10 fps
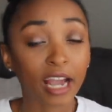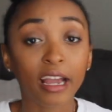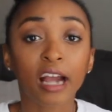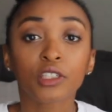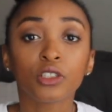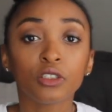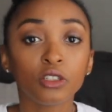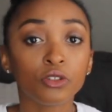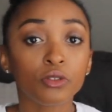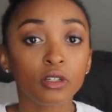I actually
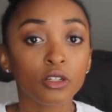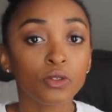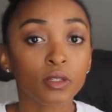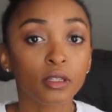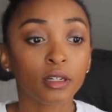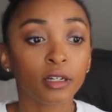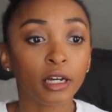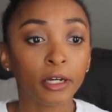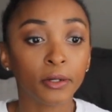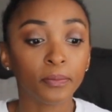used to use
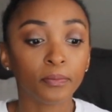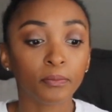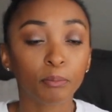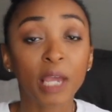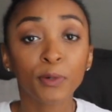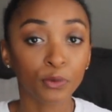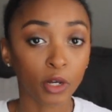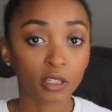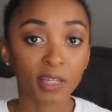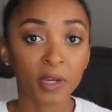the paper
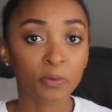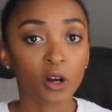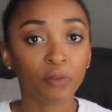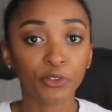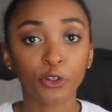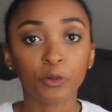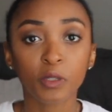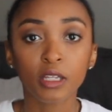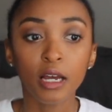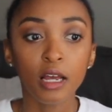ones, the paper
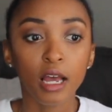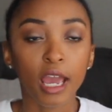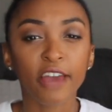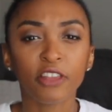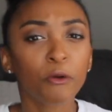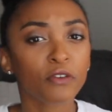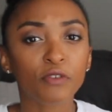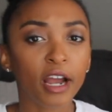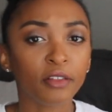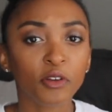envelopes, and they were
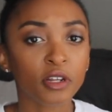fine.